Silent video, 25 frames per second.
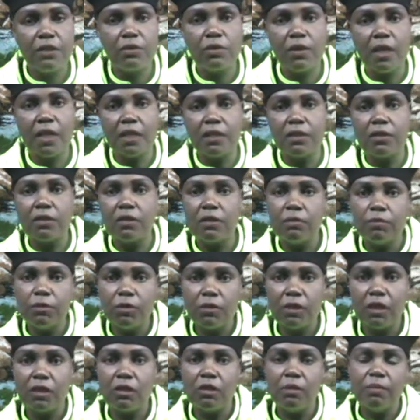you can drop
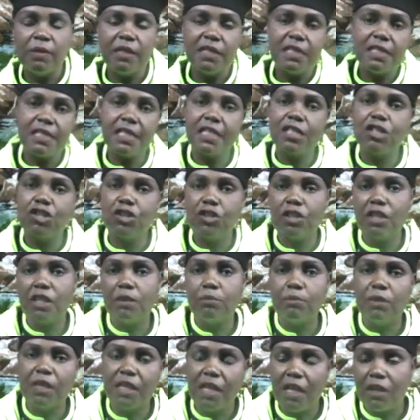to the comment section and
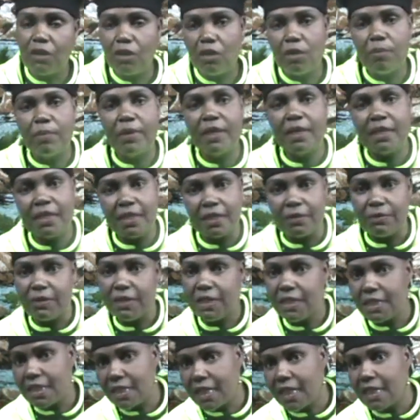make a comment and we
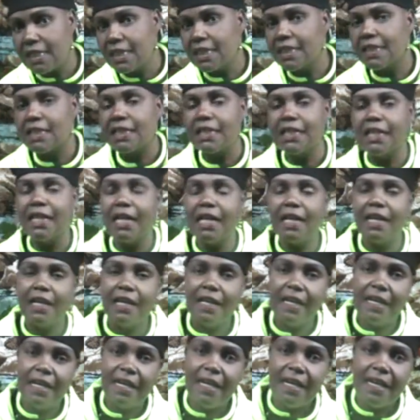discuss it here.
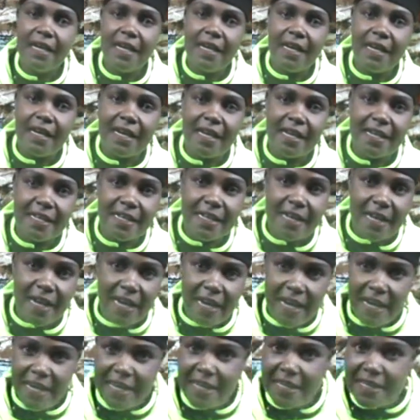And
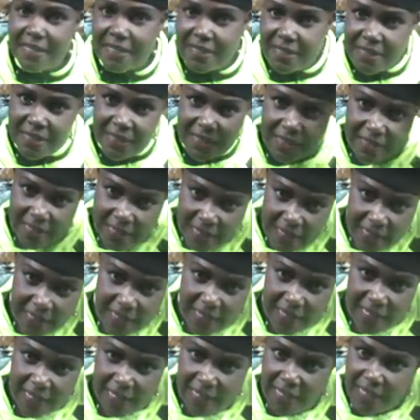guys,
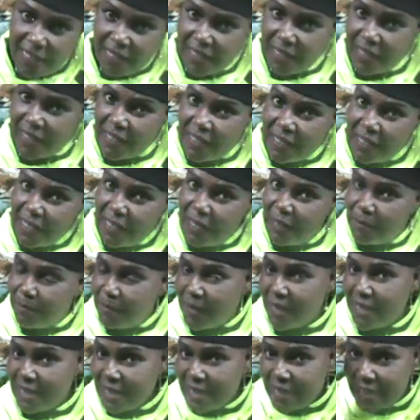hey,
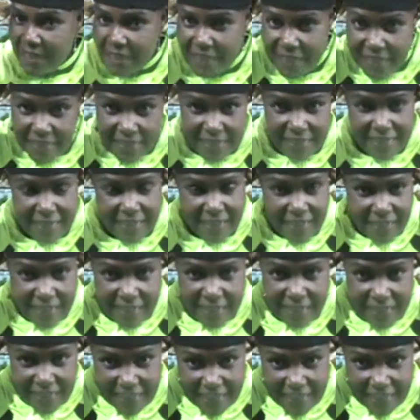my signature